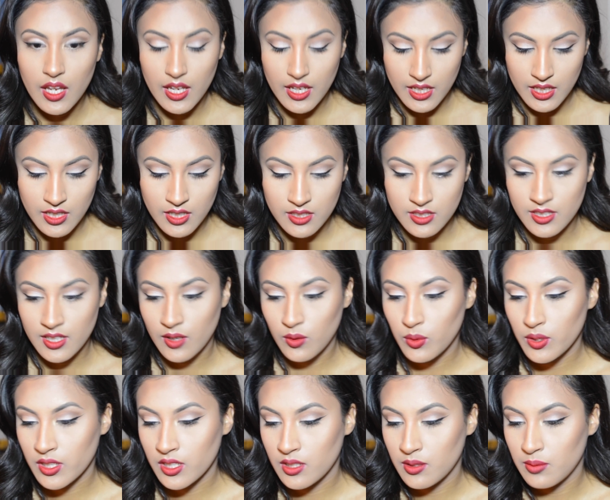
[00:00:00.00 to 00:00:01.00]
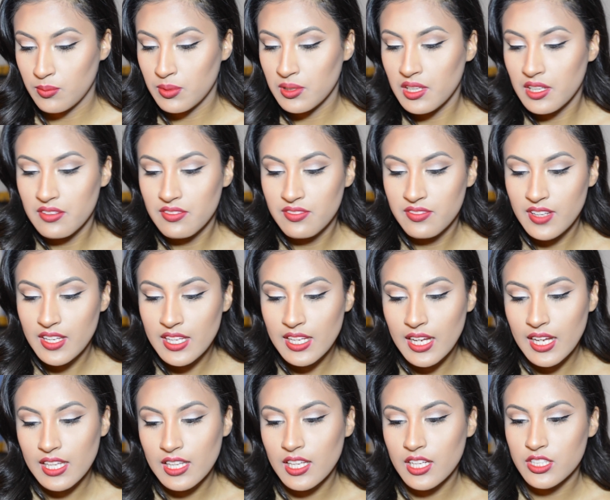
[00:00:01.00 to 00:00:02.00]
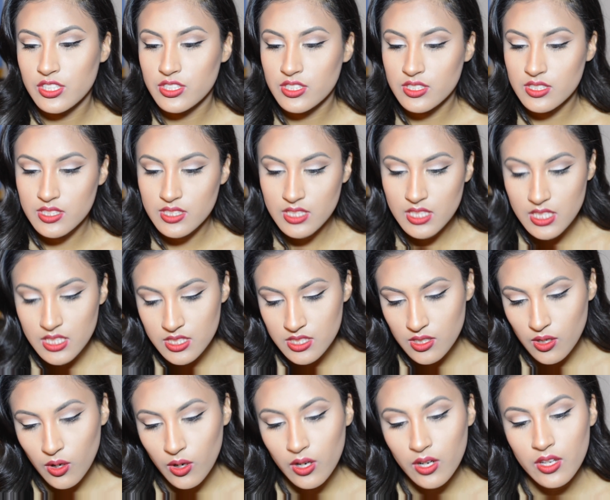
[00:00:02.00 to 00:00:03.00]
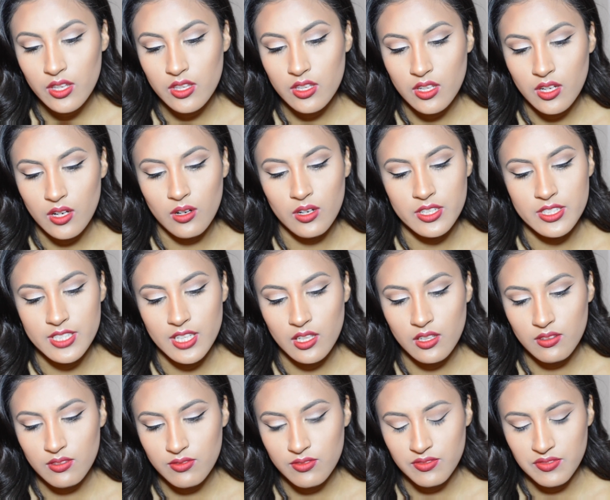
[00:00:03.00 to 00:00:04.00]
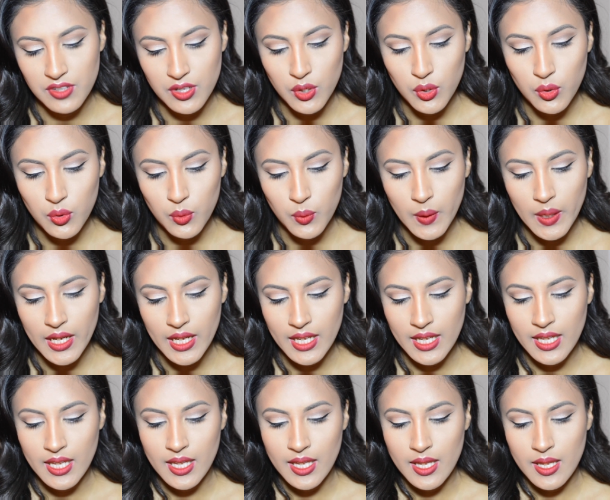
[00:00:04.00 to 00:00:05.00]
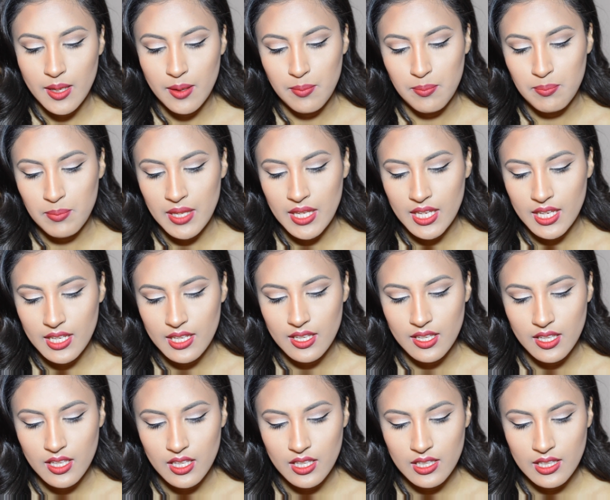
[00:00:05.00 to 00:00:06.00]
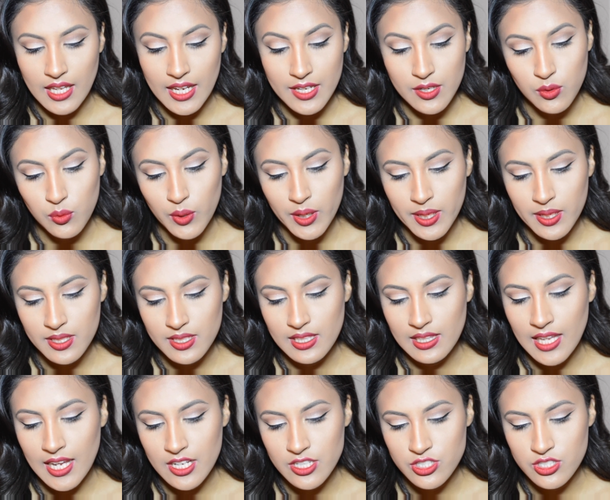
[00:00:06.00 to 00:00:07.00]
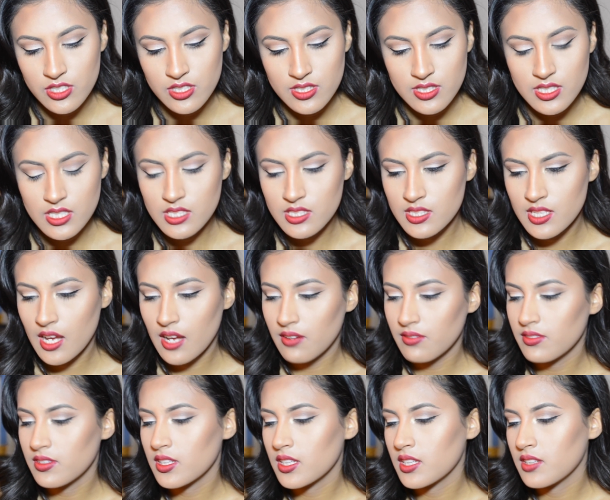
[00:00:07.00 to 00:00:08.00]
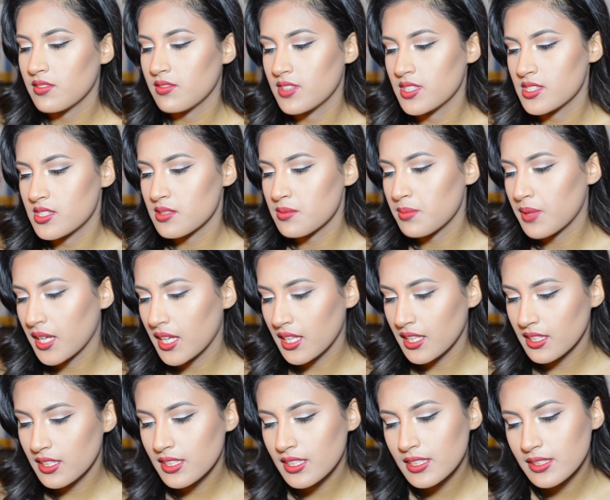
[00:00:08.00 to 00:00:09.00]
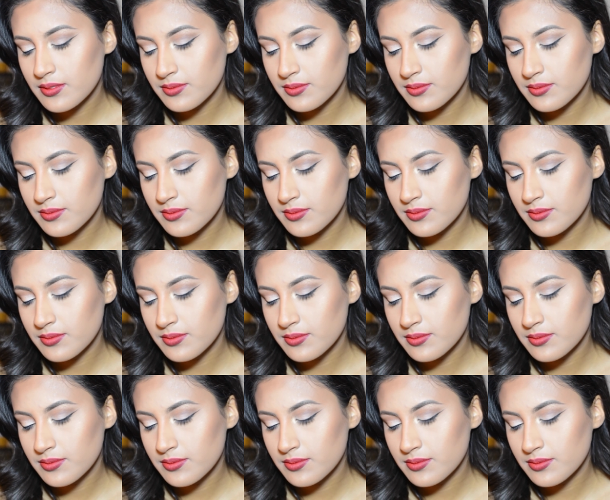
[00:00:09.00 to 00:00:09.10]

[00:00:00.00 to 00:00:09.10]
And now we're going to apply fake eyelashes. These are the Ardell Faux Mink Lightweight Lashes. These have the Invisiband.